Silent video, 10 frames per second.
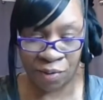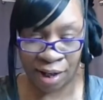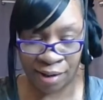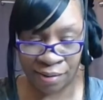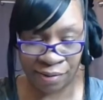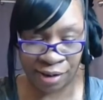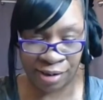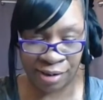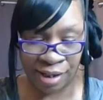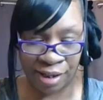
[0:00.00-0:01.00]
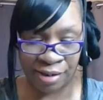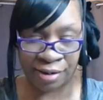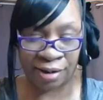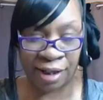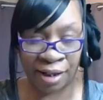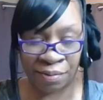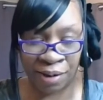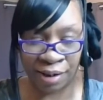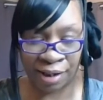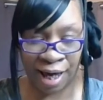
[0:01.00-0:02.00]
and Wild. This is
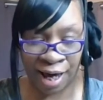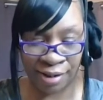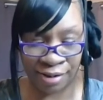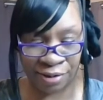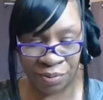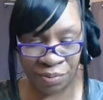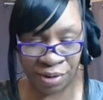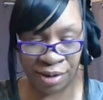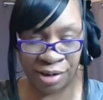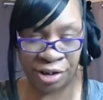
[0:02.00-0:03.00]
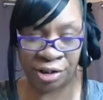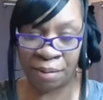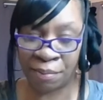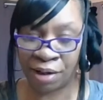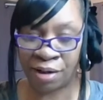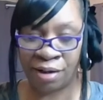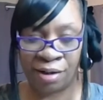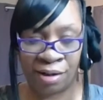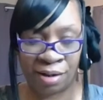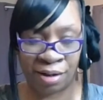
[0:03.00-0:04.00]
Liquid Cat Suit
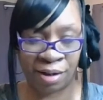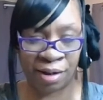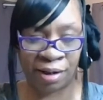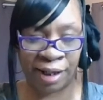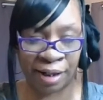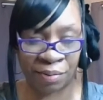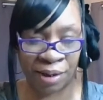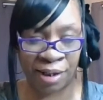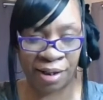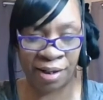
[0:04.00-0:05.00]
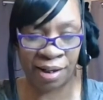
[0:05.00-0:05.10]
Shimmer Liquid